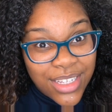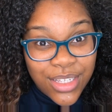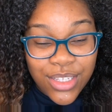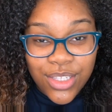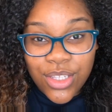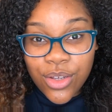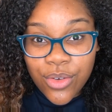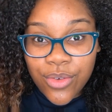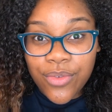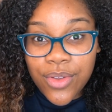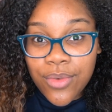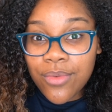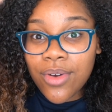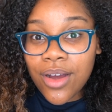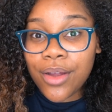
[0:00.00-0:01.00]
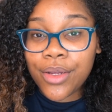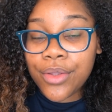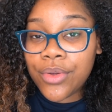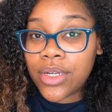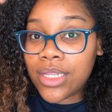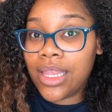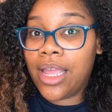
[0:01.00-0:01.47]
So if you want, you
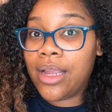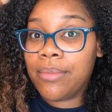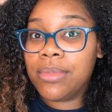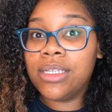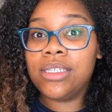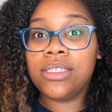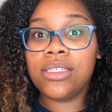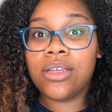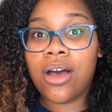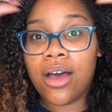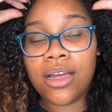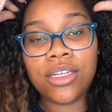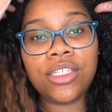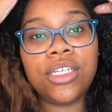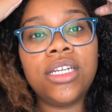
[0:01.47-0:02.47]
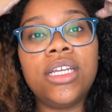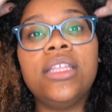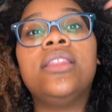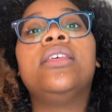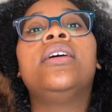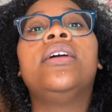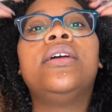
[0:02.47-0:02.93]
can like massage it
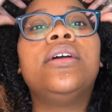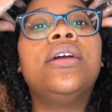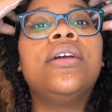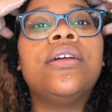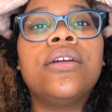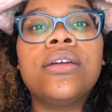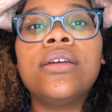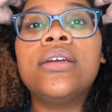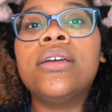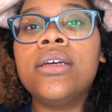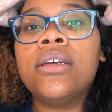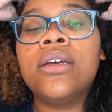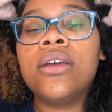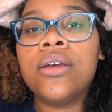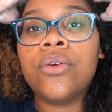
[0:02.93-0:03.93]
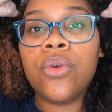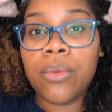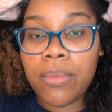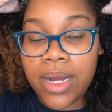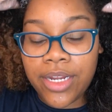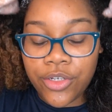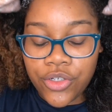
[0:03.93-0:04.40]
in there.
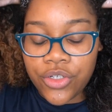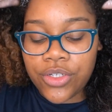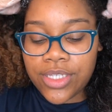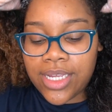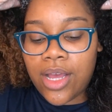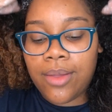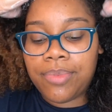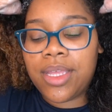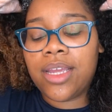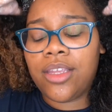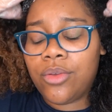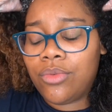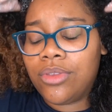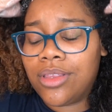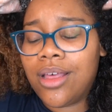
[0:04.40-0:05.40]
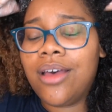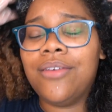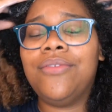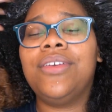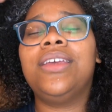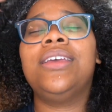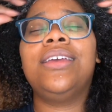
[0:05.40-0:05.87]
Remind your scalp that you
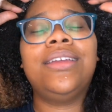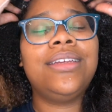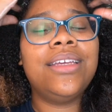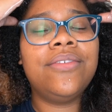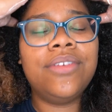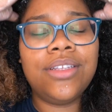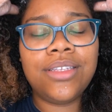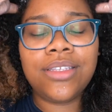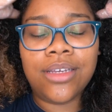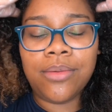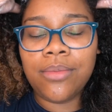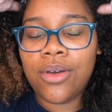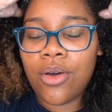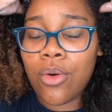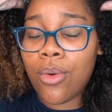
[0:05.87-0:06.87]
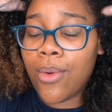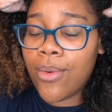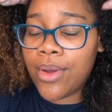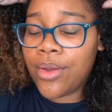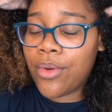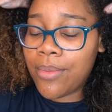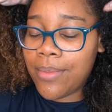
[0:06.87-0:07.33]
love it and give it some oil